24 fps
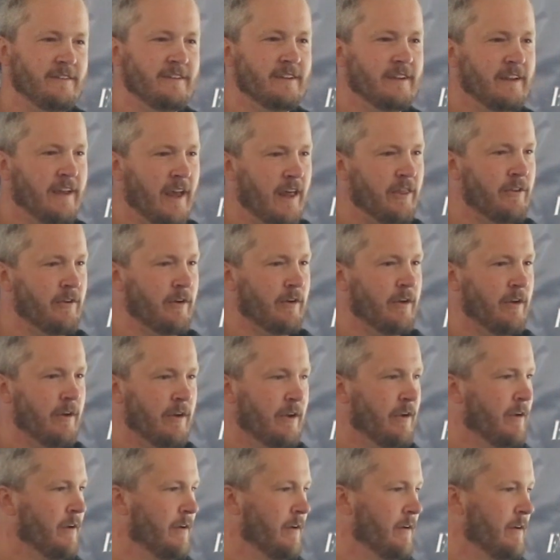together.
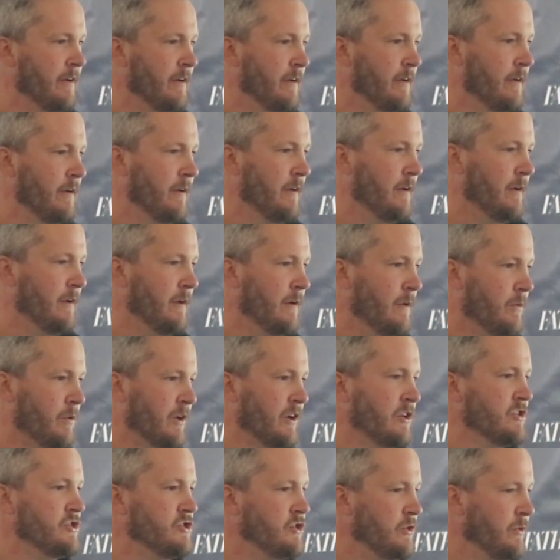
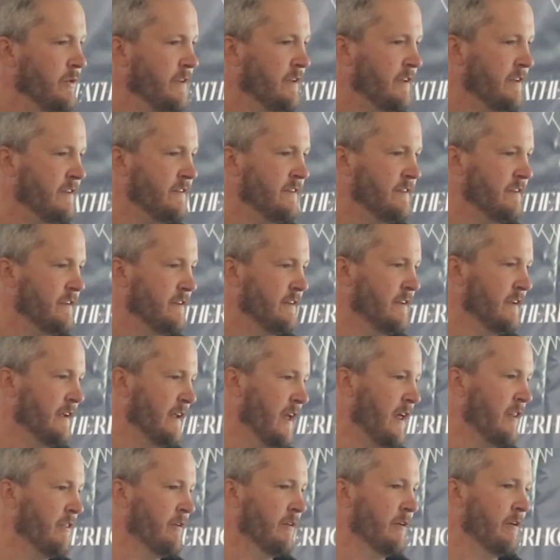We're going to do this
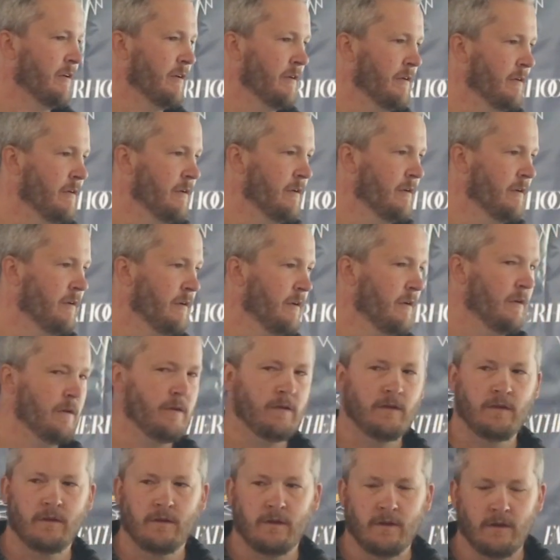together.
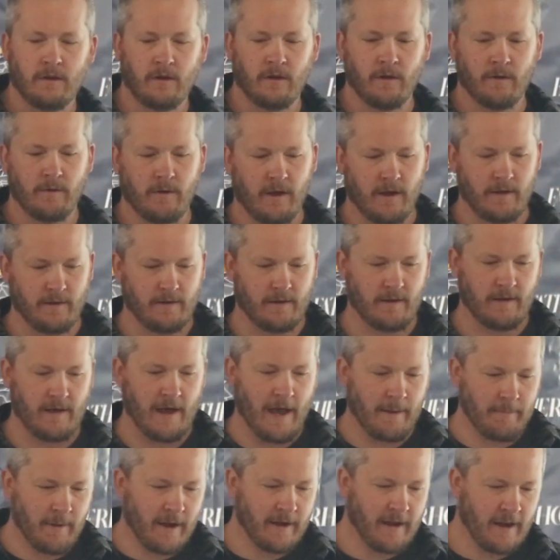You know,
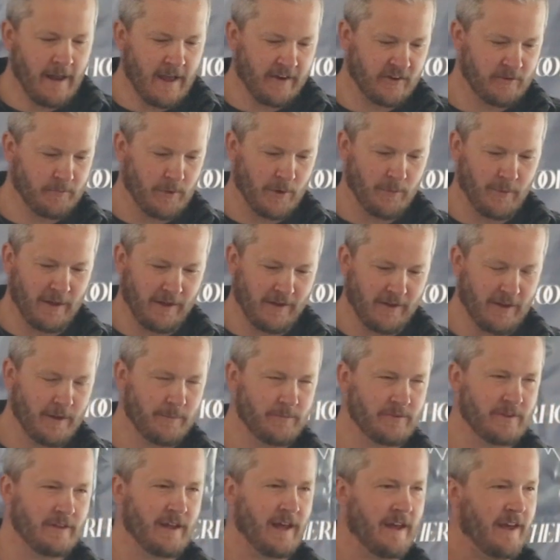I'm not an expert when it
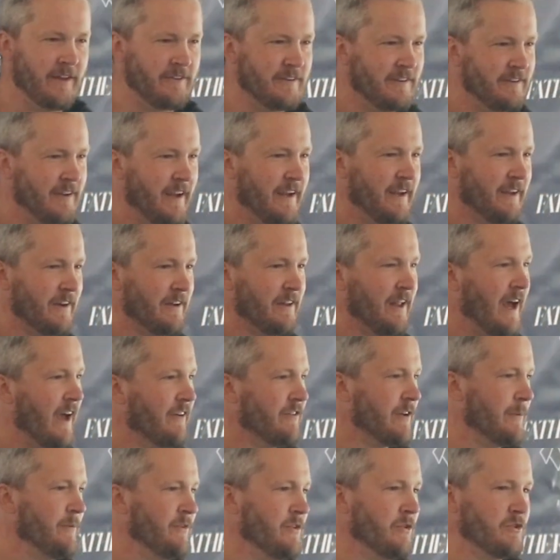comes to not hesitating your
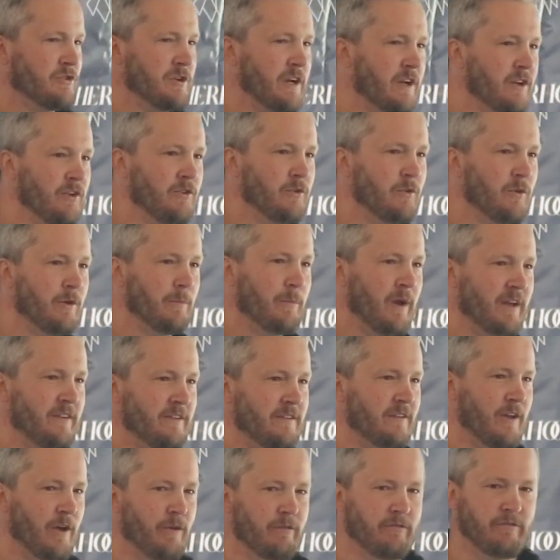lives. I'm still trying to do it
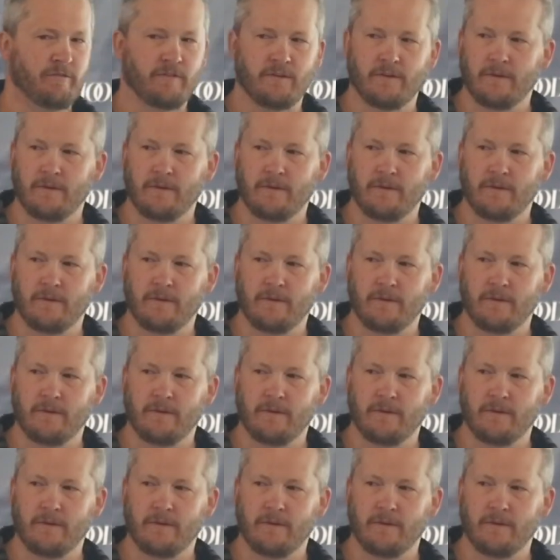myself.